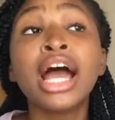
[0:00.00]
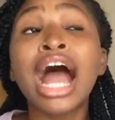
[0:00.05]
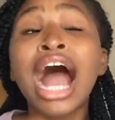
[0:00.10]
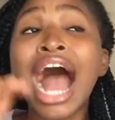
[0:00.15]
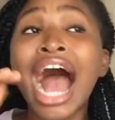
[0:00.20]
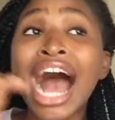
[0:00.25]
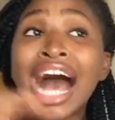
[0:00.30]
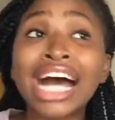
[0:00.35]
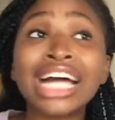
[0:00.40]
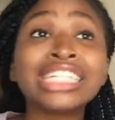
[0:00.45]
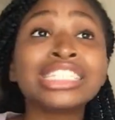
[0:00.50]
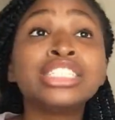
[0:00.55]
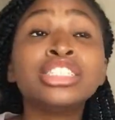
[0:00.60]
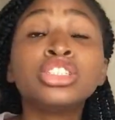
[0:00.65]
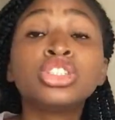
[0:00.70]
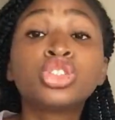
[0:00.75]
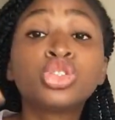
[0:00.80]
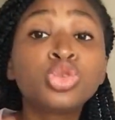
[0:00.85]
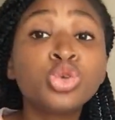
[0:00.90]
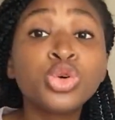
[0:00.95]
And
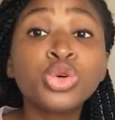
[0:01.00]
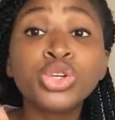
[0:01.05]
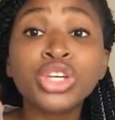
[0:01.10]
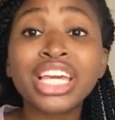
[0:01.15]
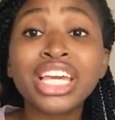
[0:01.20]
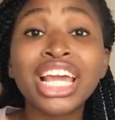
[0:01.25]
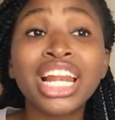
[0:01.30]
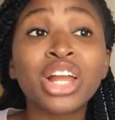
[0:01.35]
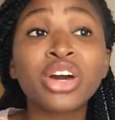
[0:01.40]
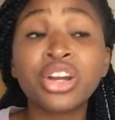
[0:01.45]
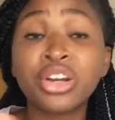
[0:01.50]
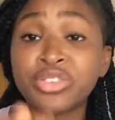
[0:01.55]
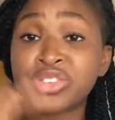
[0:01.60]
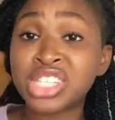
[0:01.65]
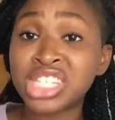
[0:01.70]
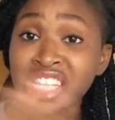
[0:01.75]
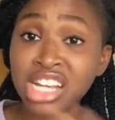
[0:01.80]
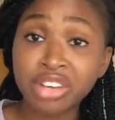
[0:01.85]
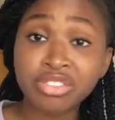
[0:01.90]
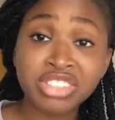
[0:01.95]
do a lot of
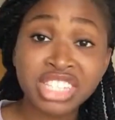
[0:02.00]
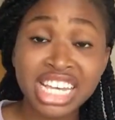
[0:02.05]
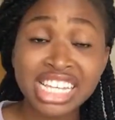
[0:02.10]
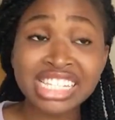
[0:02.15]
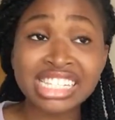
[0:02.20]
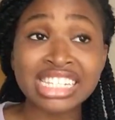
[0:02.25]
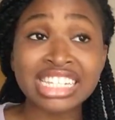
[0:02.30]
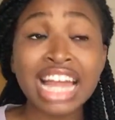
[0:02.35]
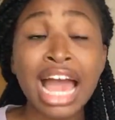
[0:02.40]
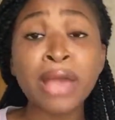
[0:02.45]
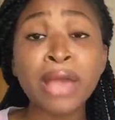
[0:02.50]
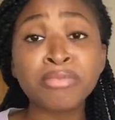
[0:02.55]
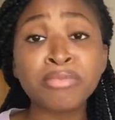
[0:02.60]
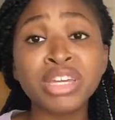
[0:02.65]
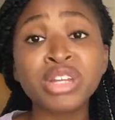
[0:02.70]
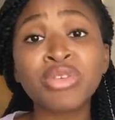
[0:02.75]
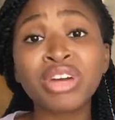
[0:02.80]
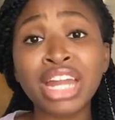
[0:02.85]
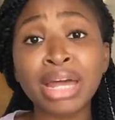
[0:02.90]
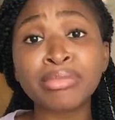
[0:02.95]
self-testing.
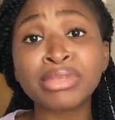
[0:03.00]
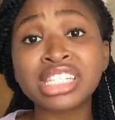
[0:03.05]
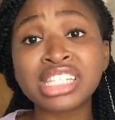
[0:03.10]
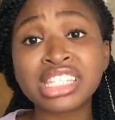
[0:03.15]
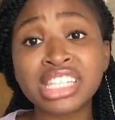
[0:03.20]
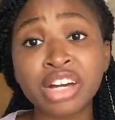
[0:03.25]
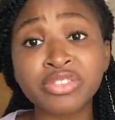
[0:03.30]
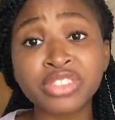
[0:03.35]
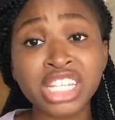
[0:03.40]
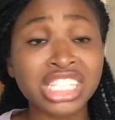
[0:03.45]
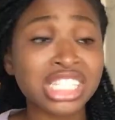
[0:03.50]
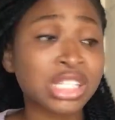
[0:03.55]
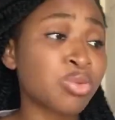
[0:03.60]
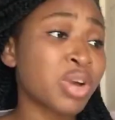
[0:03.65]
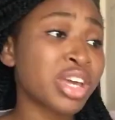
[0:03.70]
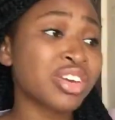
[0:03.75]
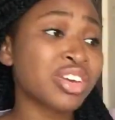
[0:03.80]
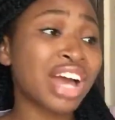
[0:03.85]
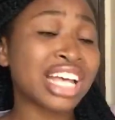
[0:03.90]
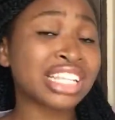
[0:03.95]
When I mean self-testing,
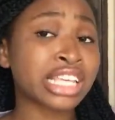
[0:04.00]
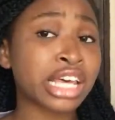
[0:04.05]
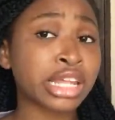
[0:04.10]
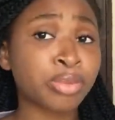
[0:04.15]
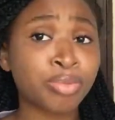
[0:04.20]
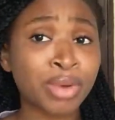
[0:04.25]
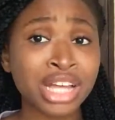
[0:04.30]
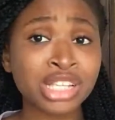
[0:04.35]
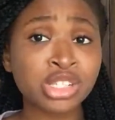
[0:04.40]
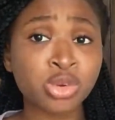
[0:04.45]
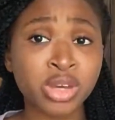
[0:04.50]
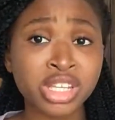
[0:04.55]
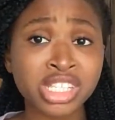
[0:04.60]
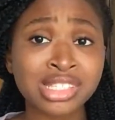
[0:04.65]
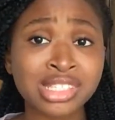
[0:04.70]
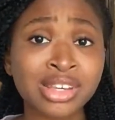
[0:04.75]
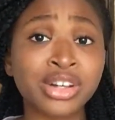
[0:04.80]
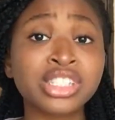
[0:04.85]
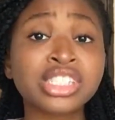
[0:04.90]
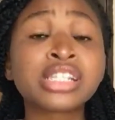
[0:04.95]
when you answer the past
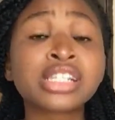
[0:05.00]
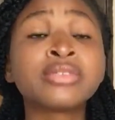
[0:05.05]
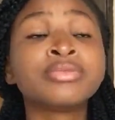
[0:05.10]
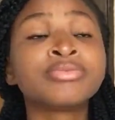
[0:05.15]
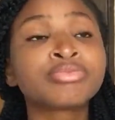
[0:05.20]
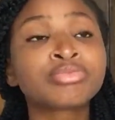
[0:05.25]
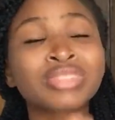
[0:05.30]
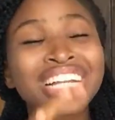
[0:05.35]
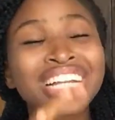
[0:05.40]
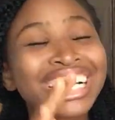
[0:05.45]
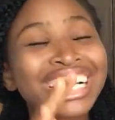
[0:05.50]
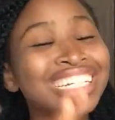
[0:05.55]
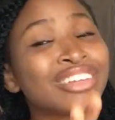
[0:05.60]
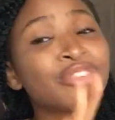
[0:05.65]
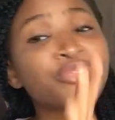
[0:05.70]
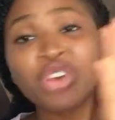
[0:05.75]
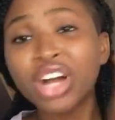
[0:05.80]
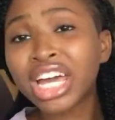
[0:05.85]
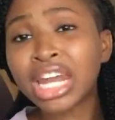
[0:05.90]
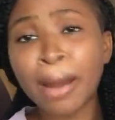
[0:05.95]
questions,
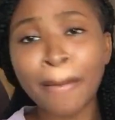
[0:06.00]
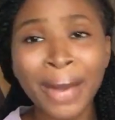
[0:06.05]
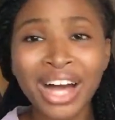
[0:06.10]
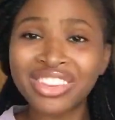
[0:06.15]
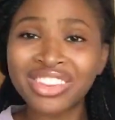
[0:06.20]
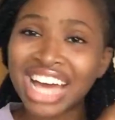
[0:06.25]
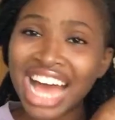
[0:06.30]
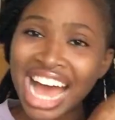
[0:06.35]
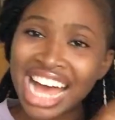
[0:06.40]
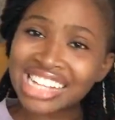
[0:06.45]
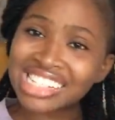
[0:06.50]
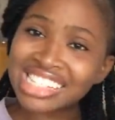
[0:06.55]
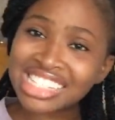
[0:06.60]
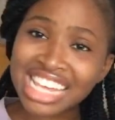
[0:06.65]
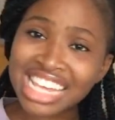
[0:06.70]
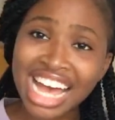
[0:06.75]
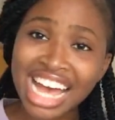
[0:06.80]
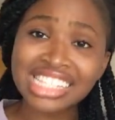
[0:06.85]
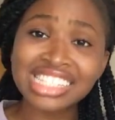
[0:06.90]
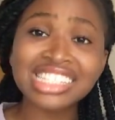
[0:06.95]
forget about the
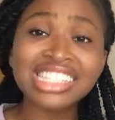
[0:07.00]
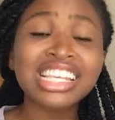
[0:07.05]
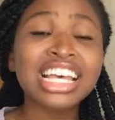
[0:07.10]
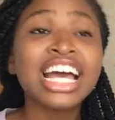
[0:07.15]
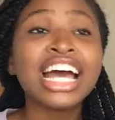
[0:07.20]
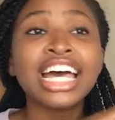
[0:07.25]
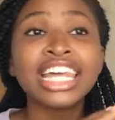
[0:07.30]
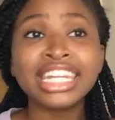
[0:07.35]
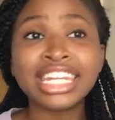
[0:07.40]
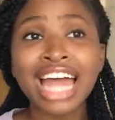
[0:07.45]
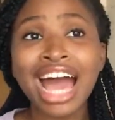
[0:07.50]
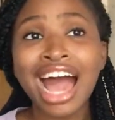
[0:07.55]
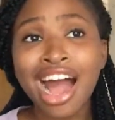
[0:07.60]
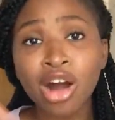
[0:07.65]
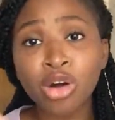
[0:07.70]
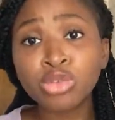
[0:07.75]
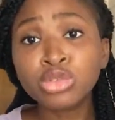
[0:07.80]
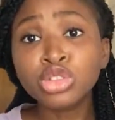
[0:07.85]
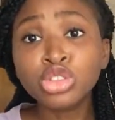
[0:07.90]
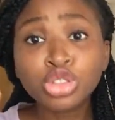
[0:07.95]
answers
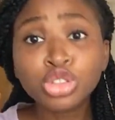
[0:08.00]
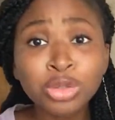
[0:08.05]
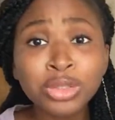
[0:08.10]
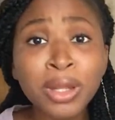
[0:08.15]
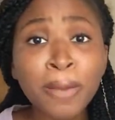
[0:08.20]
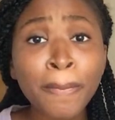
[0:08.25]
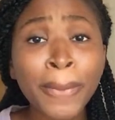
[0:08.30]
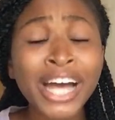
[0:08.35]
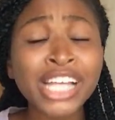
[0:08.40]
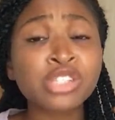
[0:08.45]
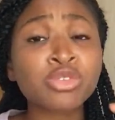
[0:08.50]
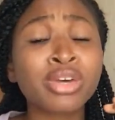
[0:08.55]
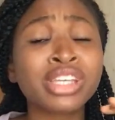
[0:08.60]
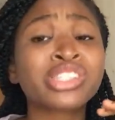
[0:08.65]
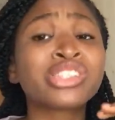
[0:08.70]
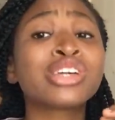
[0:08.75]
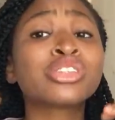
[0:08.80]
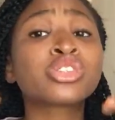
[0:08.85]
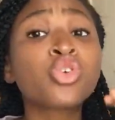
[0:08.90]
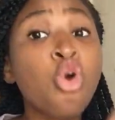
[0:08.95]
Now do the past
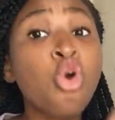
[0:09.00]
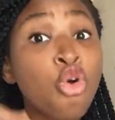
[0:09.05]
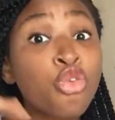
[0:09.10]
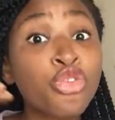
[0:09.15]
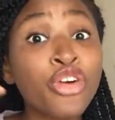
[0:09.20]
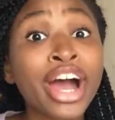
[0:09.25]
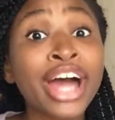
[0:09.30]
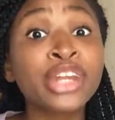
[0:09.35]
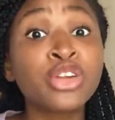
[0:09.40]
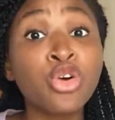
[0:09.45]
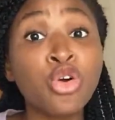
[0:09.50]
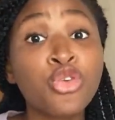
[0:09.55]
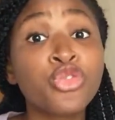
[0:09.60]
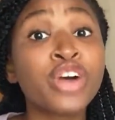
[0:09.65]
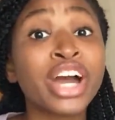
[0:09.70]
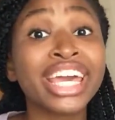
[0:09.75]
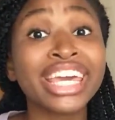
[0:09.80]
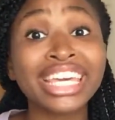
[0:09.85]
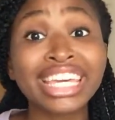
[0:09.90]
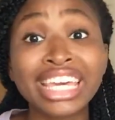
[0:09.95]
questions over and over
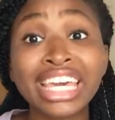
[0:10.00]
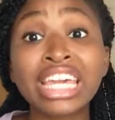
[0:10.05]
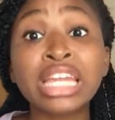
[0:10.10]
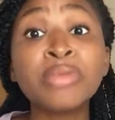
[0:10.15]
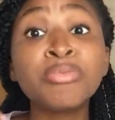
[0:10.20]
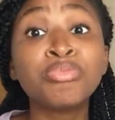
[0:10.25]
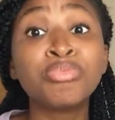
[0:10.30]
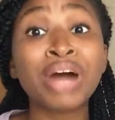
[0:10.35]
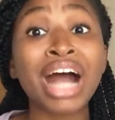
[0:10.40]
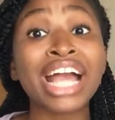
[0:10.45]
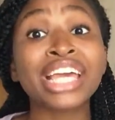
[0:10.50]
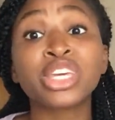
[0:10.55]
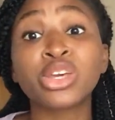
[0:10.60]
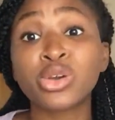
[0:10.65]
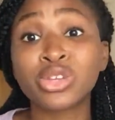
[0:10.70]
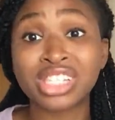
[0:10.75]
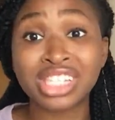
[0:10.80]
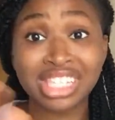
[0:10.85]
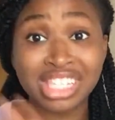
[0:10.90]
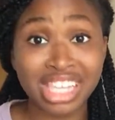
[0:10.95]
again by
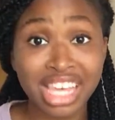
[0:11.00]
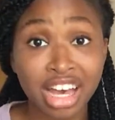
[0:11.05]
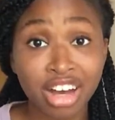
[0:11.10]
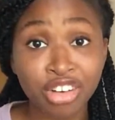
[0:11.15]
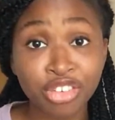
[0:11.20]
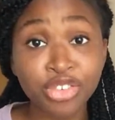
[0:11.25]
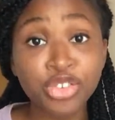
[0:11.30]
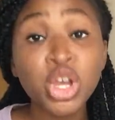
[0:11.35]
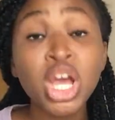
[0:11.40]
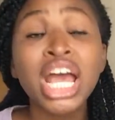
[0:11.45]
yourself.